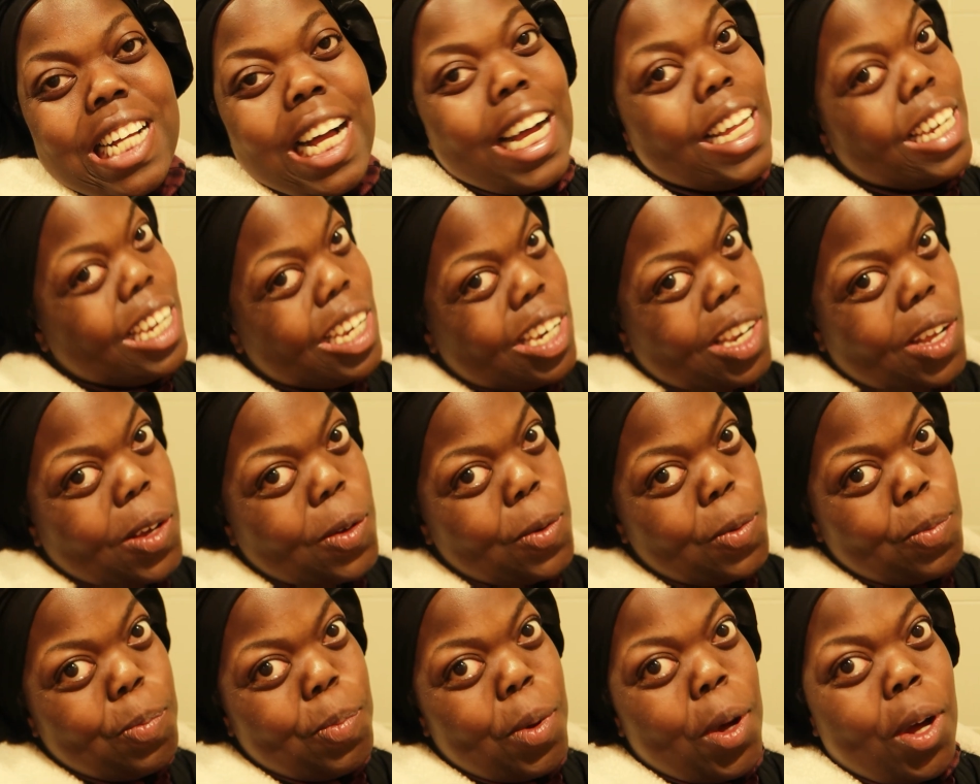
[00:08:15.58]
i don't
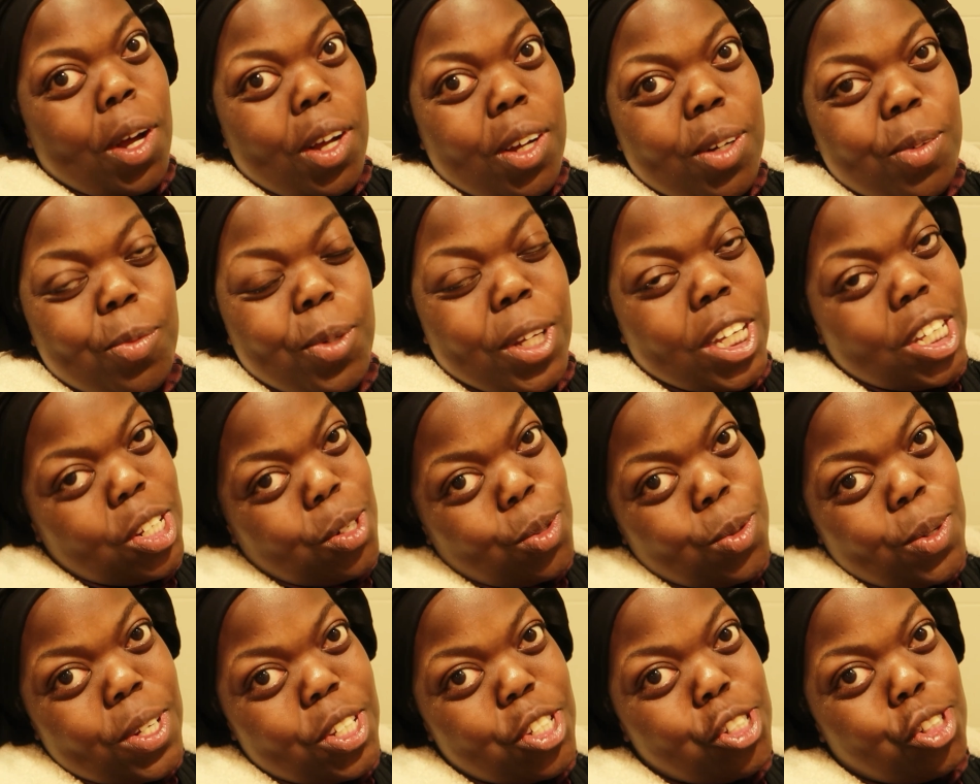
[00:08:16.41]
know but we can
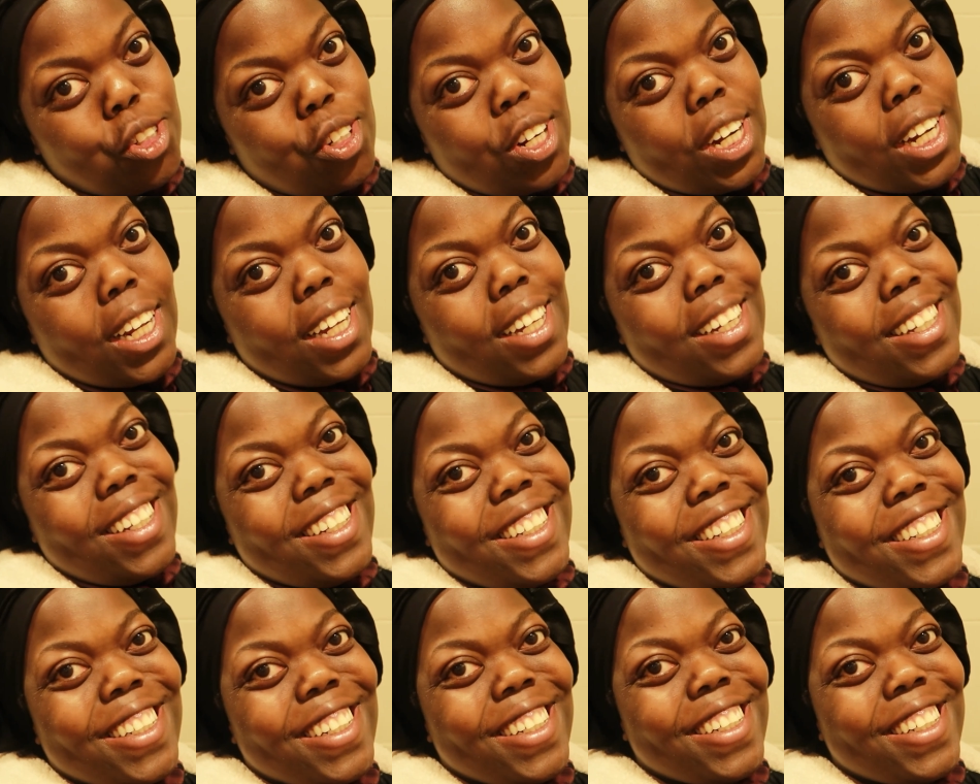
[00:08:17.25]
always try